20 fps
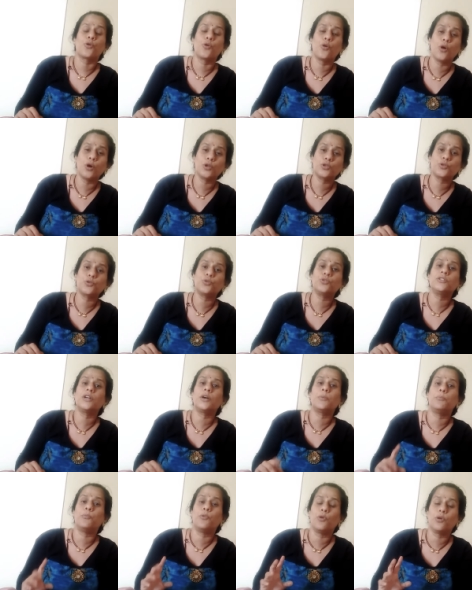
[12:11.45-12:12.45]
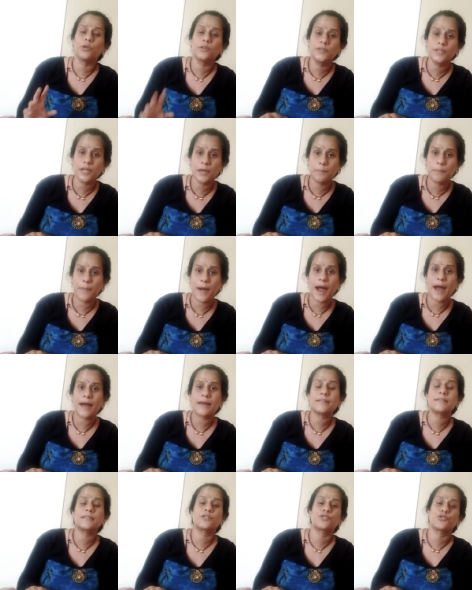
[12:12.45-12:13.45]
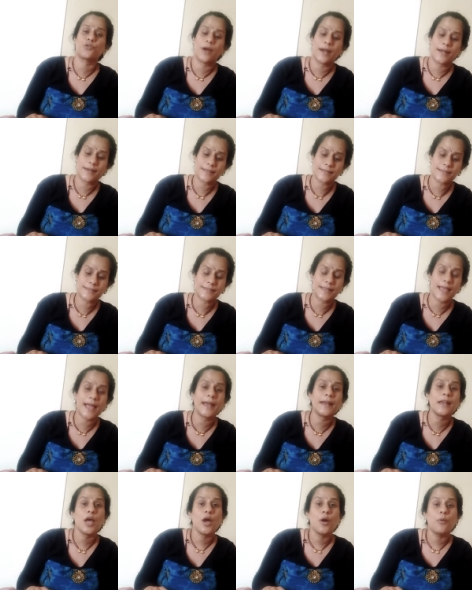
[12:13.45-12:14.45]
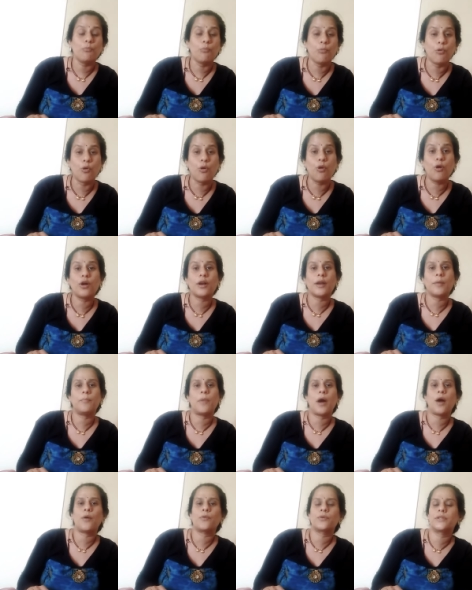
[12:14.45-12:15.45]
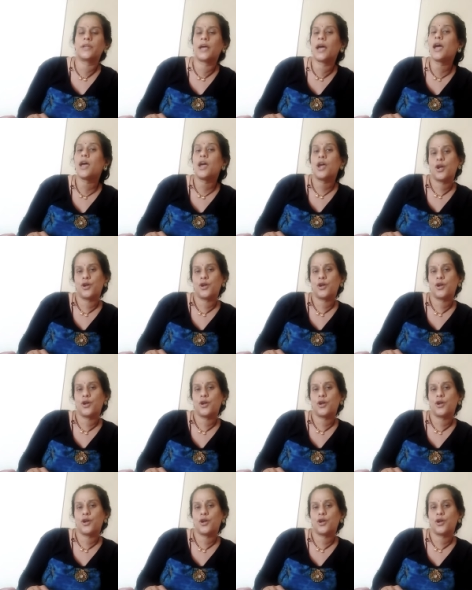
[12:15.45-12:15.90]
Go through the both the parts to understand more about the